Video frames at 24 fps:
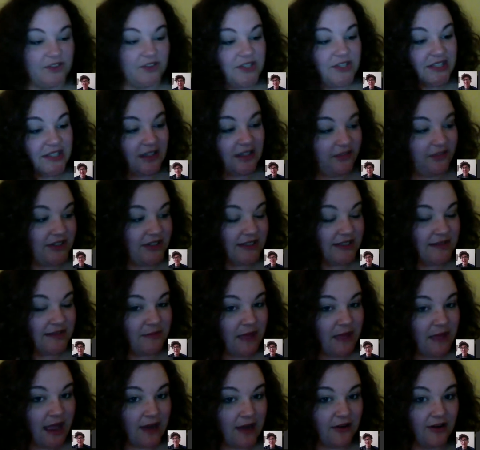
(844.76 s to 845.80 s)
the stuff that doesn't
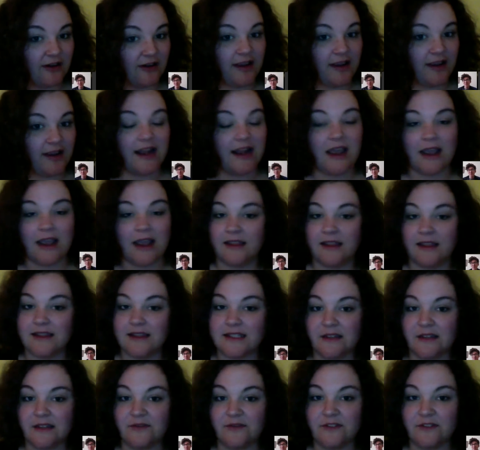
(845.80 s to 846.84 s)
matter and highlight the
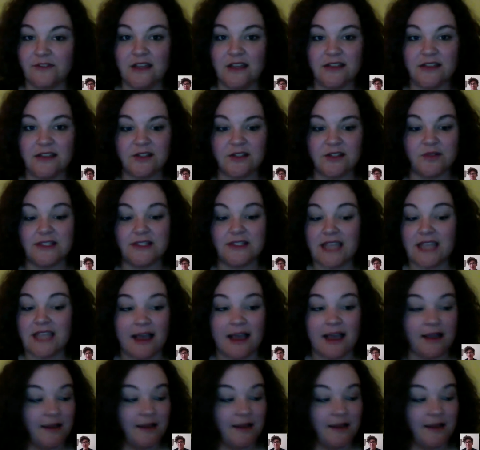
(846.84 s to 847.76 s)
stuff that does. So it's yeah.